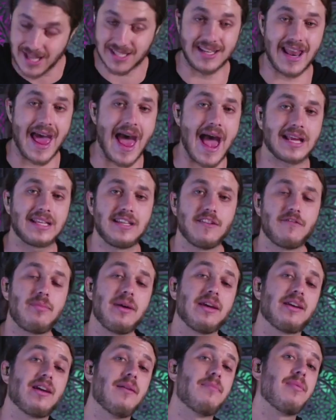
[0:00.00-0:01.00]
as an
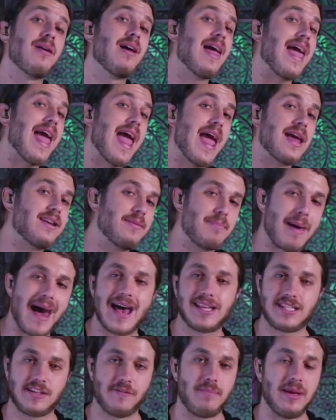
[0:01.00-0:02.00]
active pickup and a
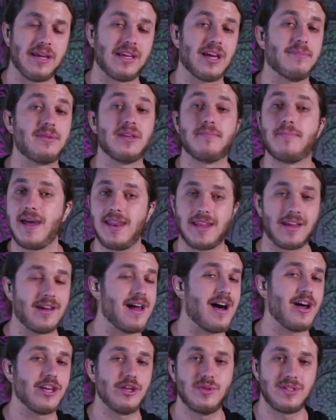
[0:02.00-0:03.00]
passive pickup depending
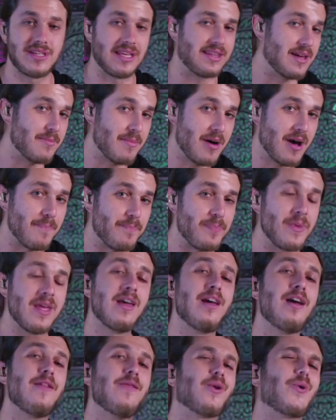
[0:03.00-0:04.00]
on how you set them up.
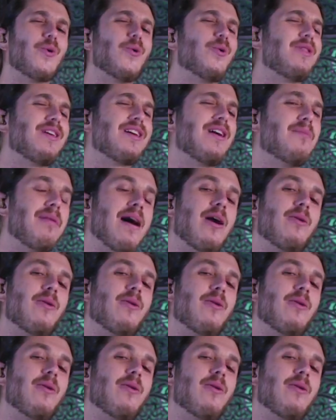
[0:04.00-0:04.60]
The cool thing